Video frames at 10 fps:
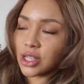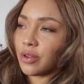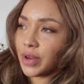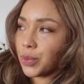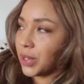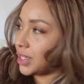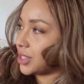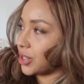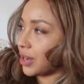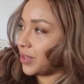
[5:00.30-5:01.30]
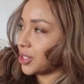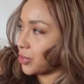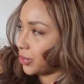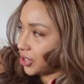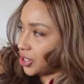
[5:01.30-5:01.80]
So I really wanted to give this
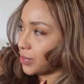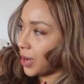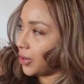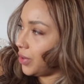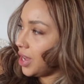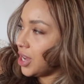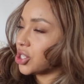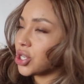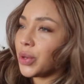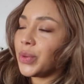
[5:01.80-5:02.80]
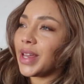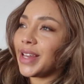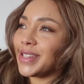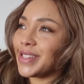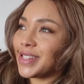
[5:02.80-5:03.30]
a watch as well. So
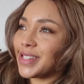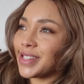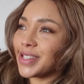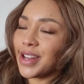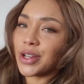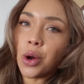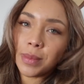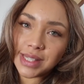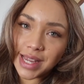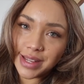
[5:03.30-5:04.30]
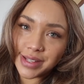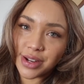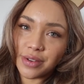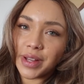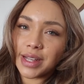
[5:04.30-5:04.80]
it's a comedy. It's
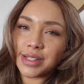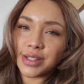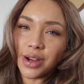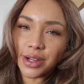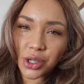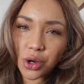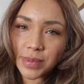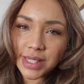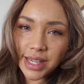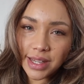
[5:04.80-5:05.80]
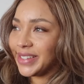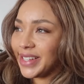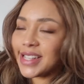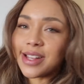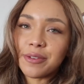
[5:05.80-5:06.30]
kind of like a dark comedy.
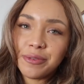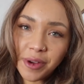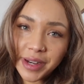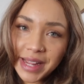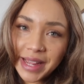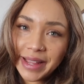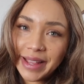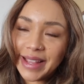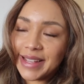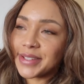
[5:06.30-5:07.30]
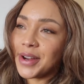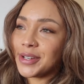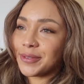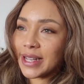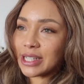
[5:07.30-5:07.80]
It's like funny. It's
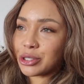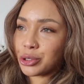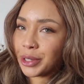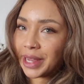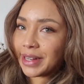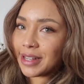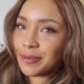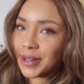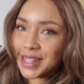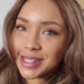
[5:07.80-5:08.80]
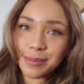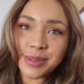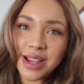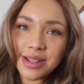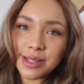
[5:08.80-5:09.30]
kind of like shockingly funny
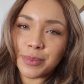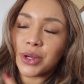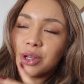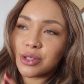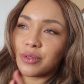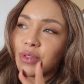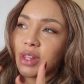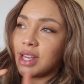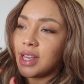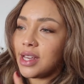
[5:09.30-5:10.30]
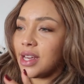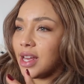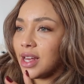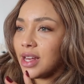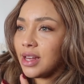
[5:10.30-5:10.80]
sometimes because of the
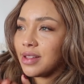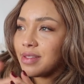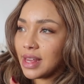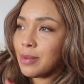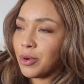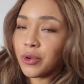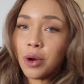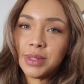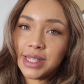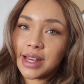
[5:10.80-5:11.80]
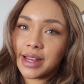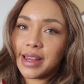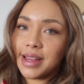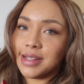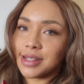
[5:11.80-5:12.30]
theme of comedy that
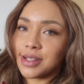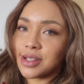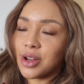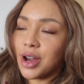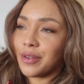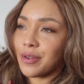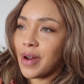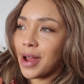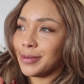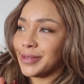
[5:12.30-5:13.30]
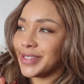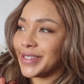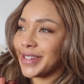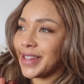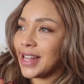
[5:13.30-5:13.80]
it is, because it's kind of around
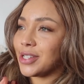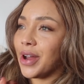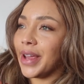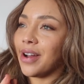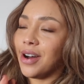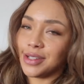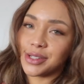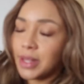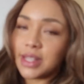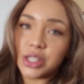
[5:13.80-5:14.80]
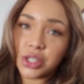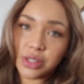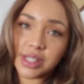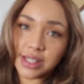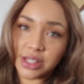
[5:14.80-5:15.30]
their dying aunt. It's about these two
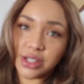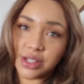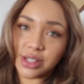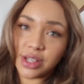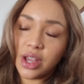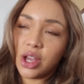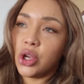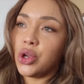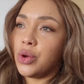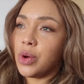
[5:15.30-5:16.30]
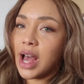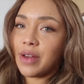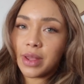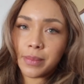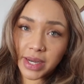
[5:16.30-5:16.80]
sisters who are
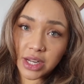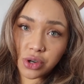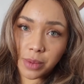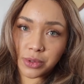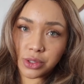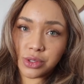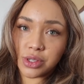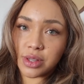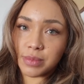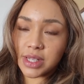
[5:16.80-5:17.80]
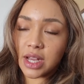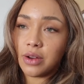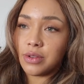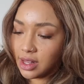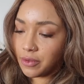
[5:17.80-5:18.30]
having money troubles
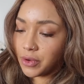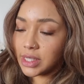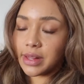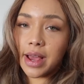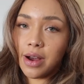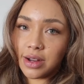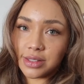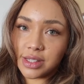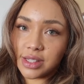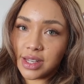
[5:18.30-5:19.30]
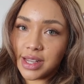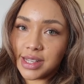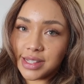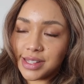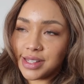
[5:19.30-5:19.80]
themselves. They find out their aunt
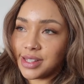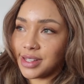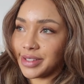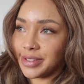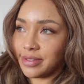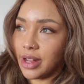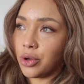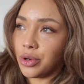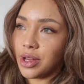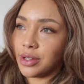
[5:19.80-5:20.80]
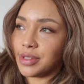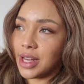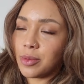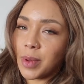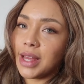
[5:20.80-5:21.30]
is like on her
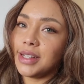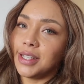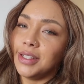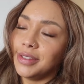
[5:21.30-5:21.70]
deathbed.